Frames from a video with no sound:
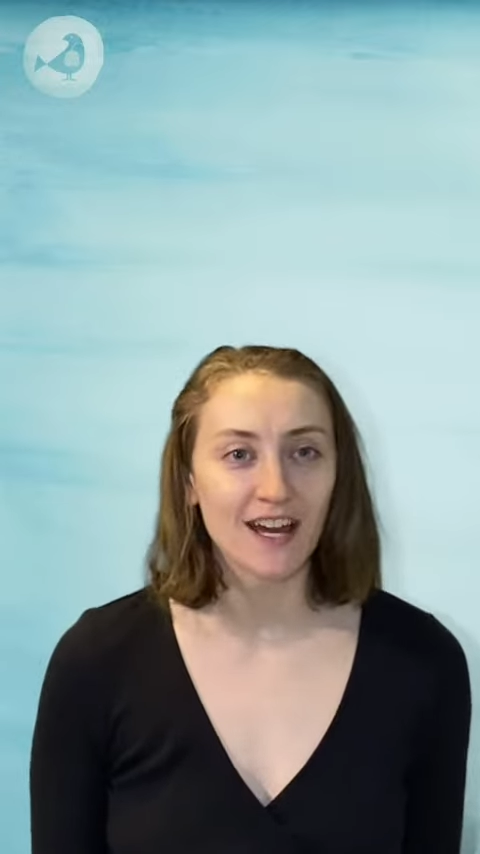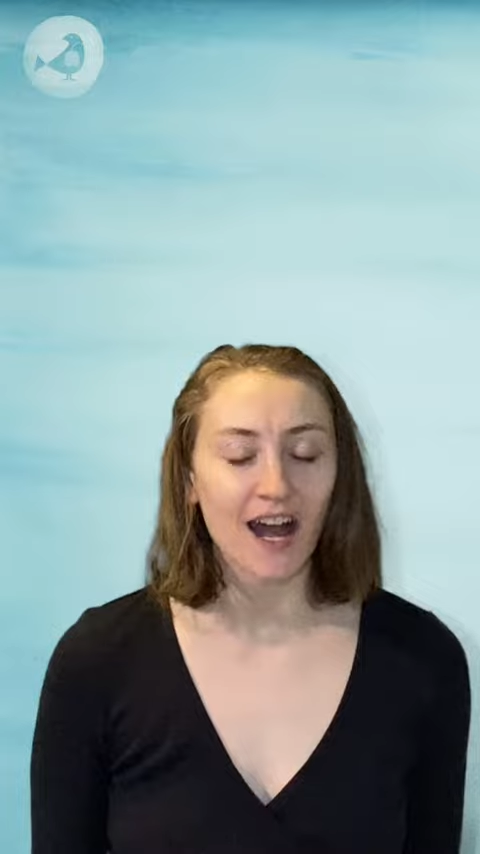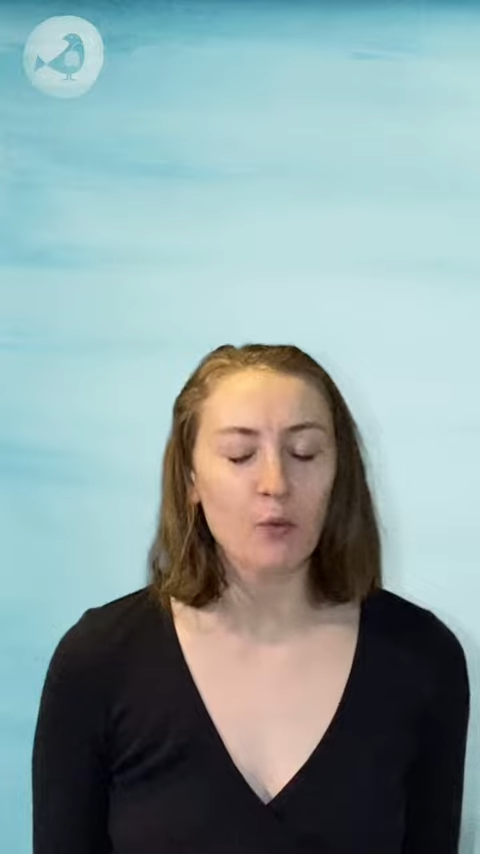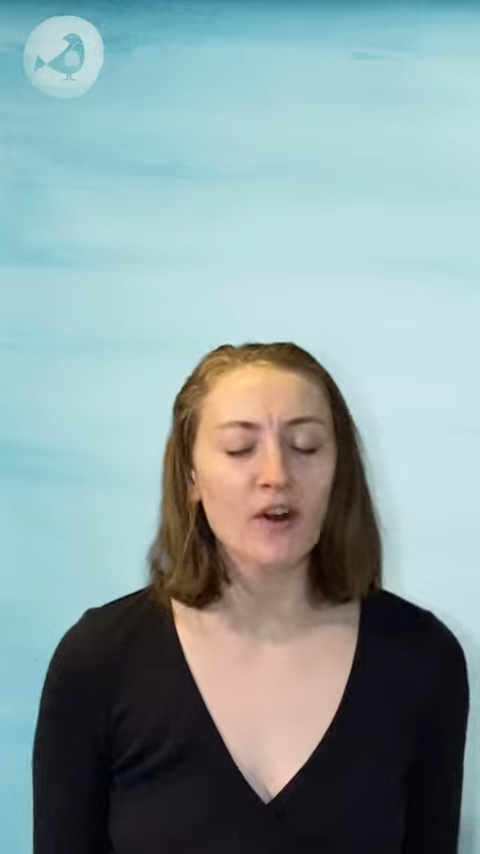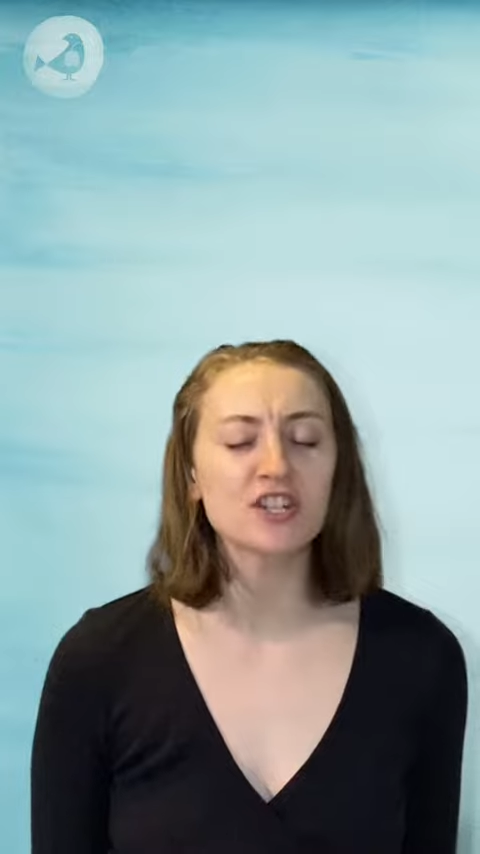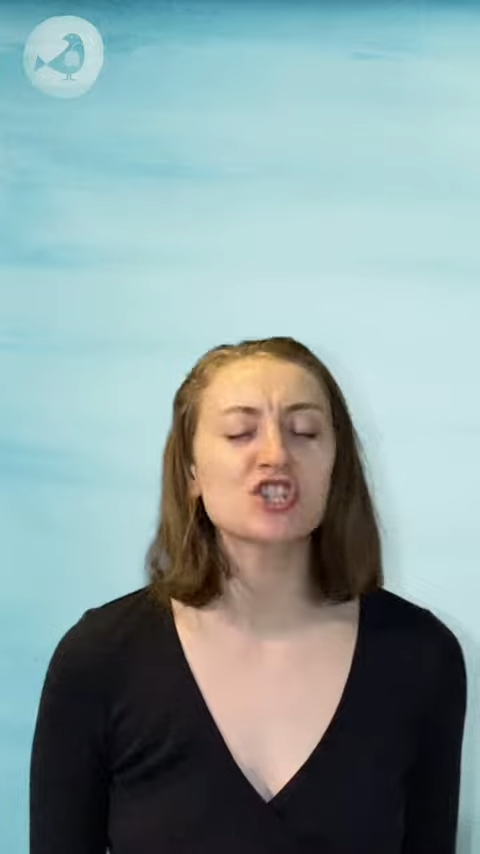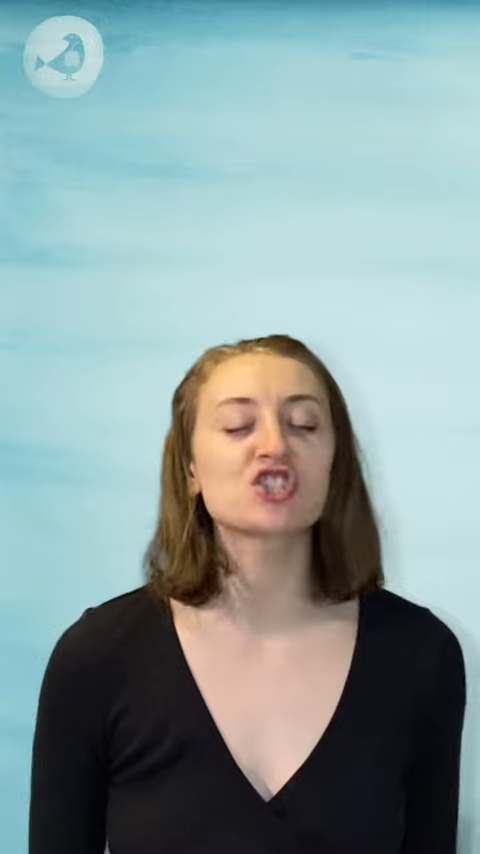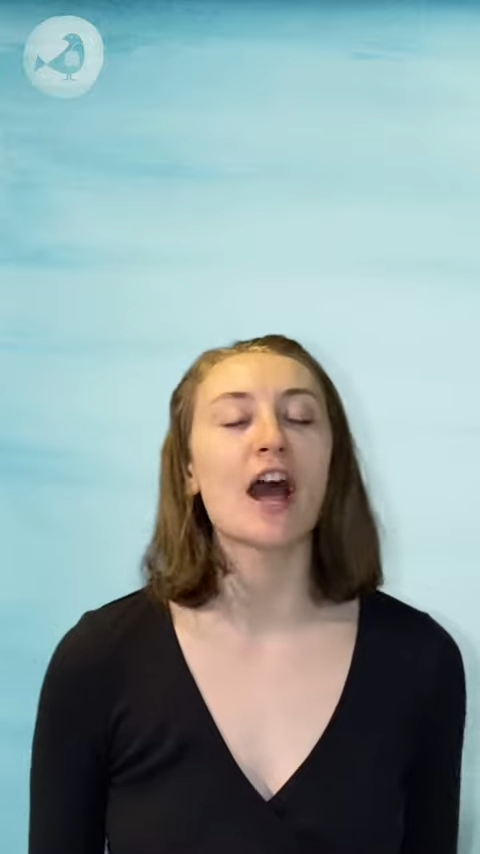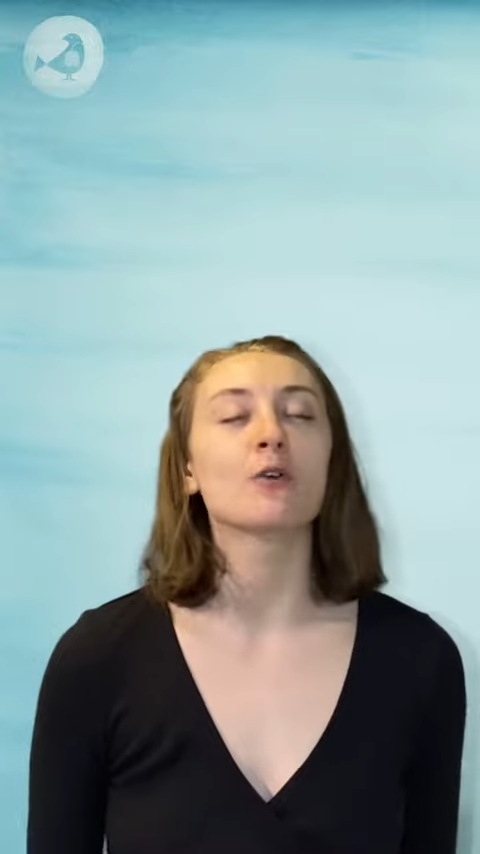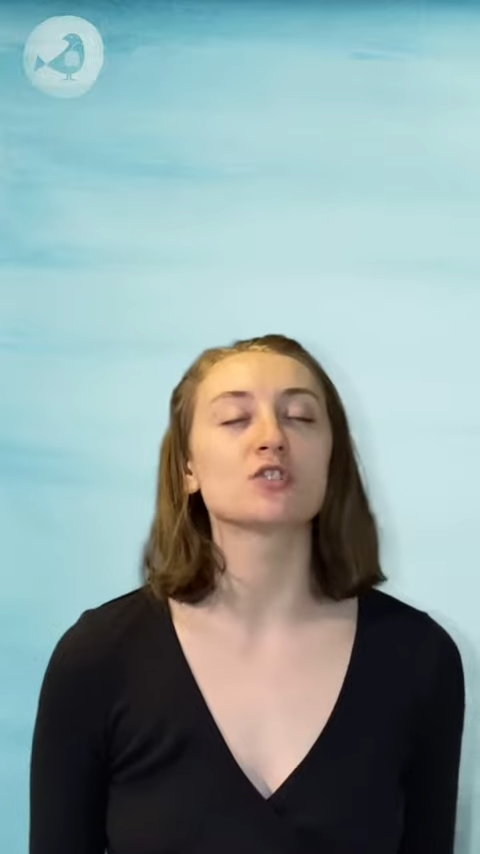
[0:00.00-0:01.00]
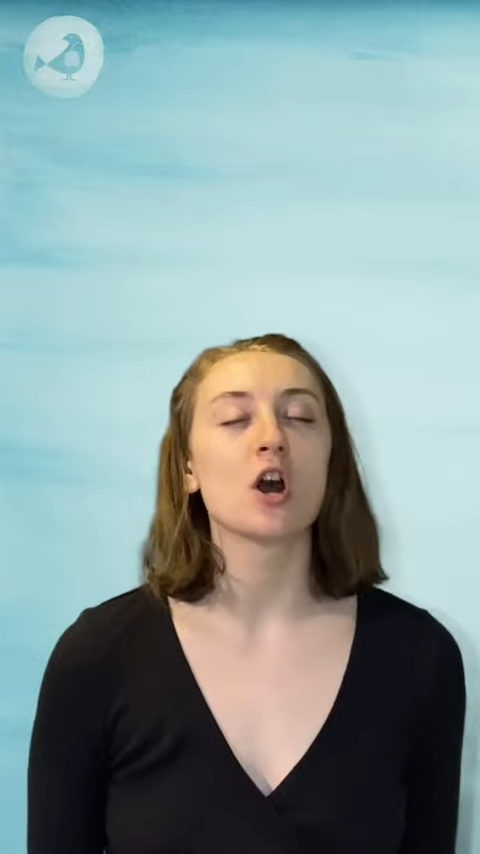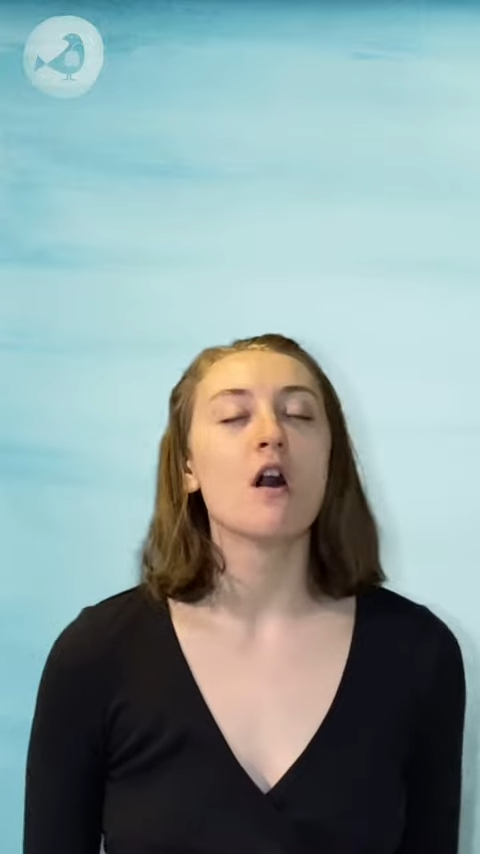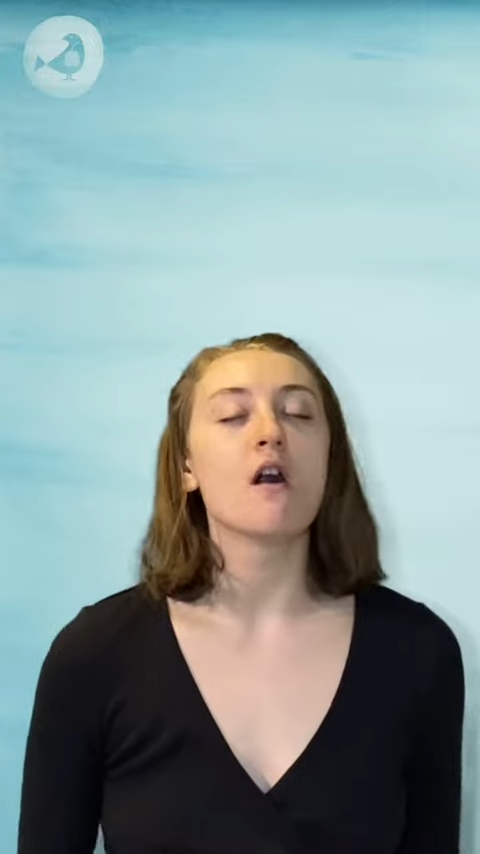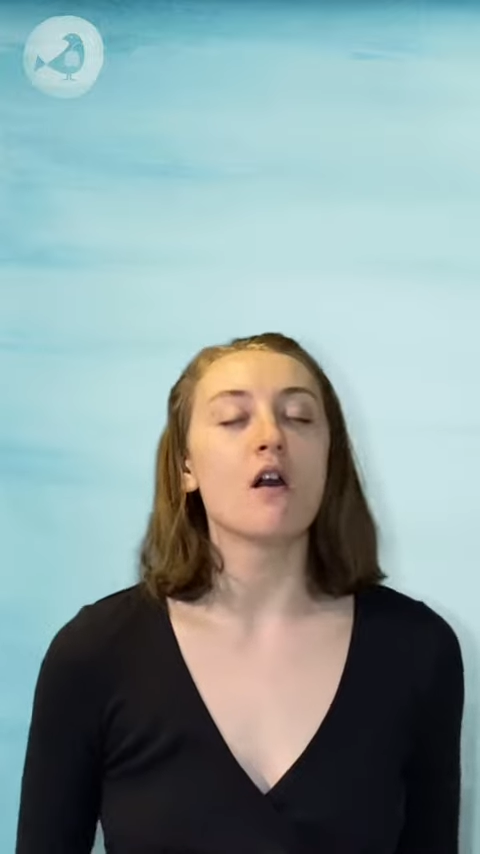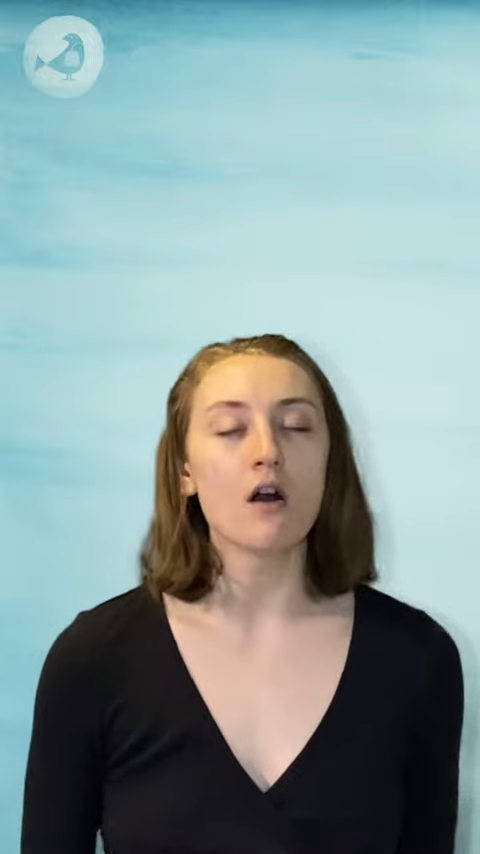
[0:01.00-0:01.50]
I want to shout
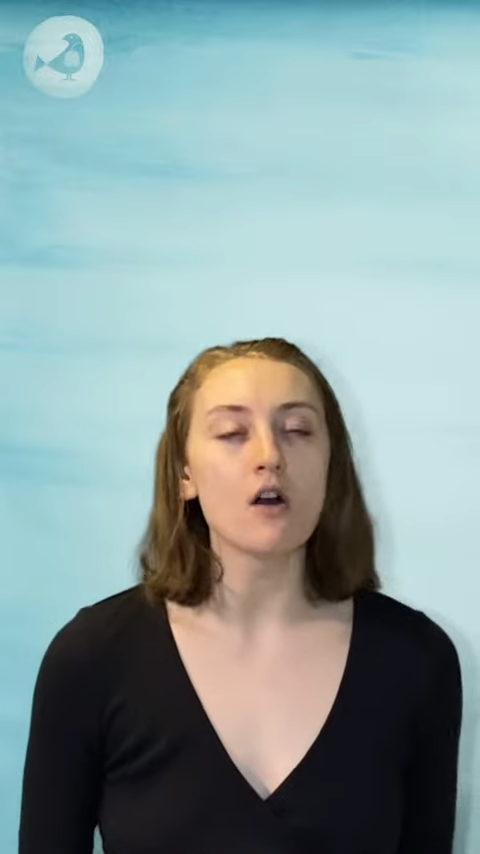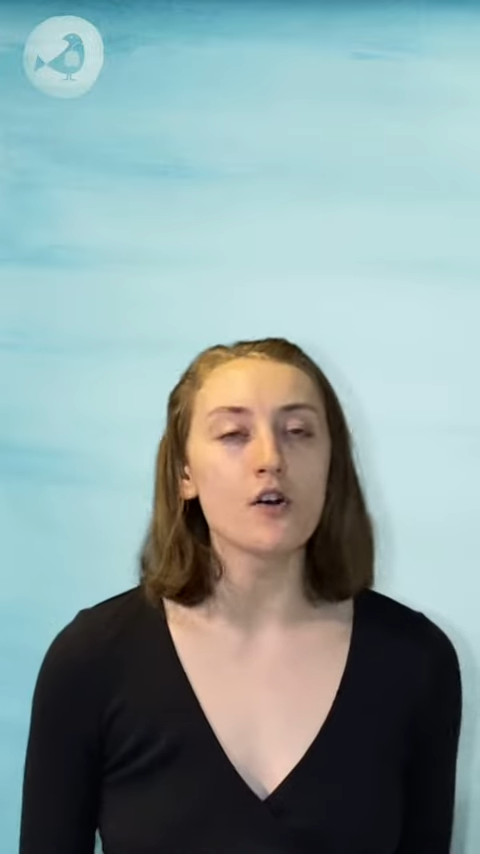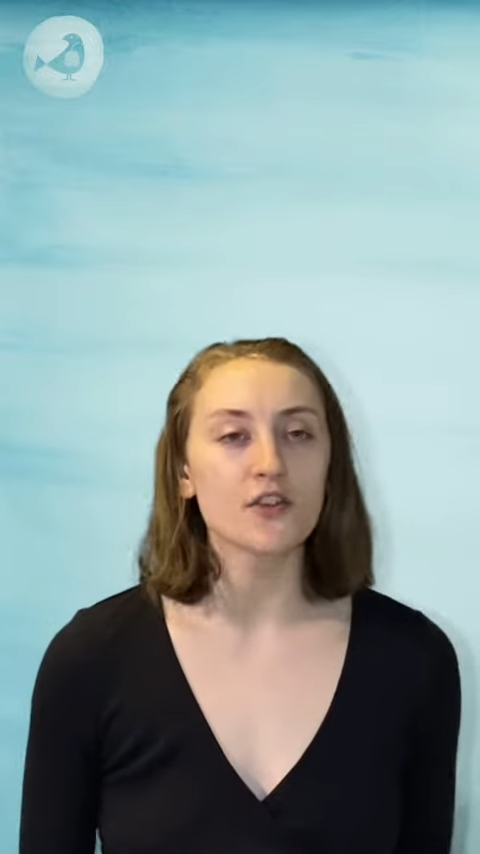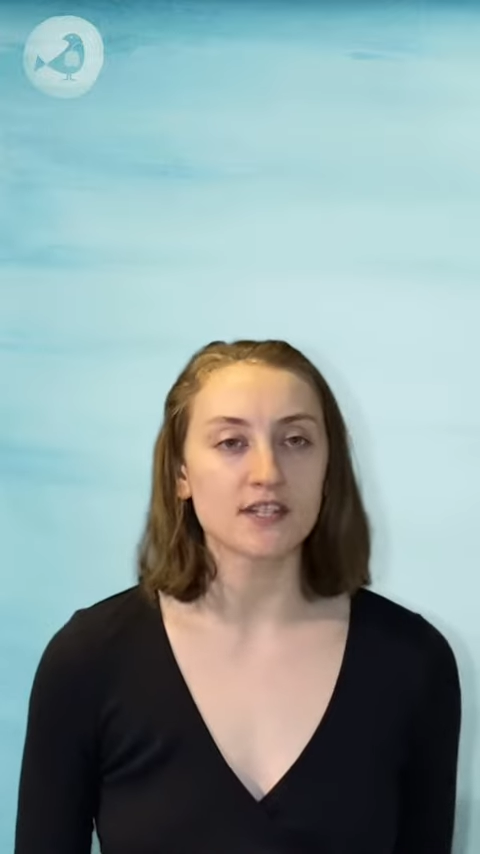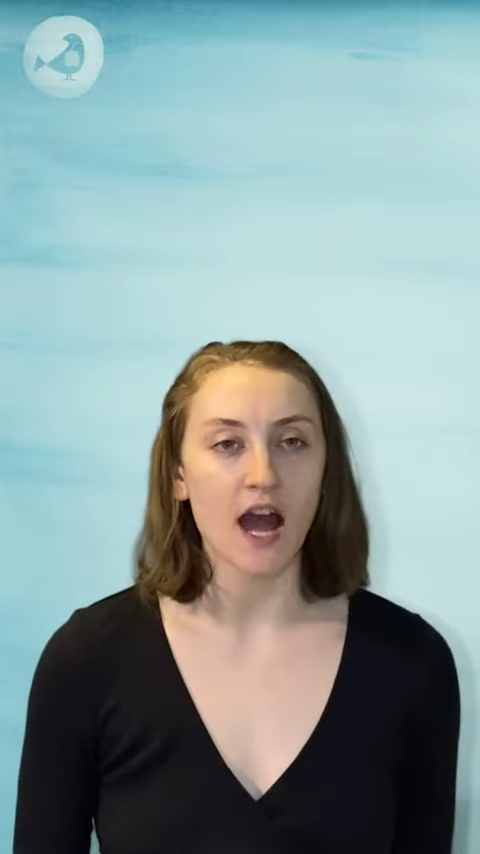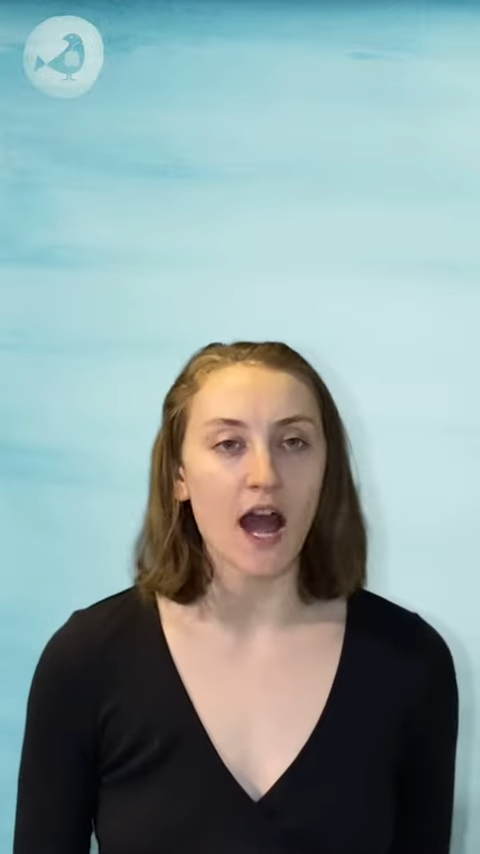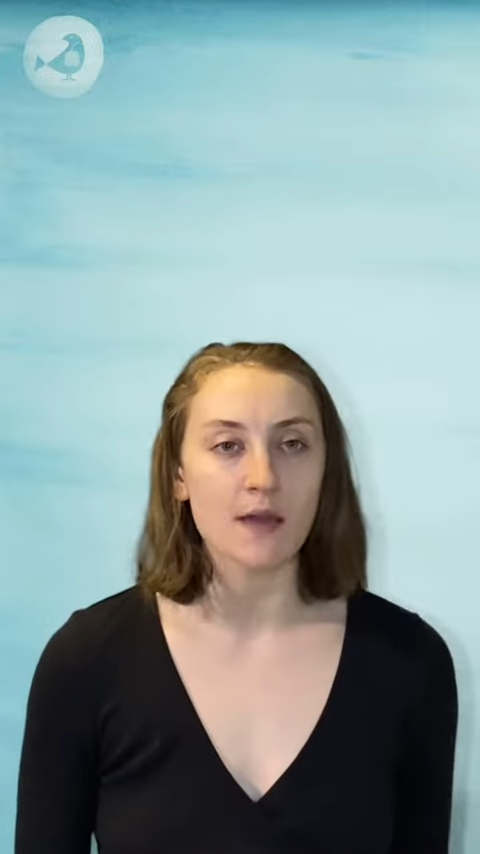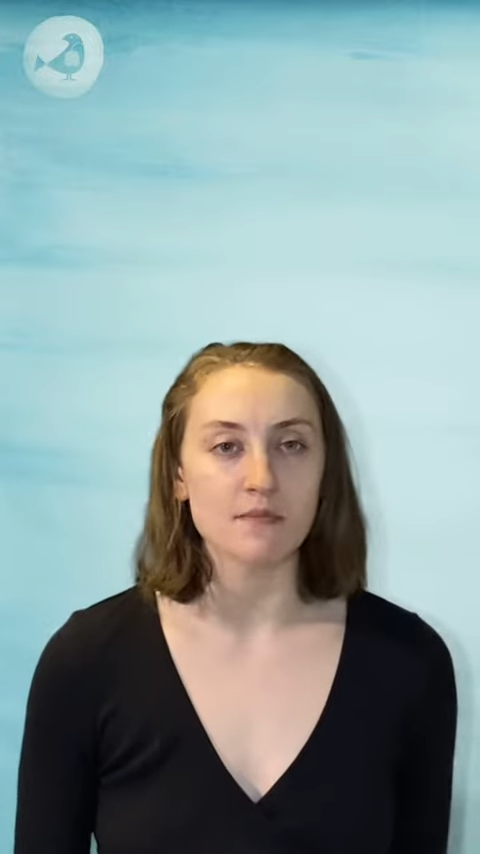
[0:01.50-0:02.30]
all the time,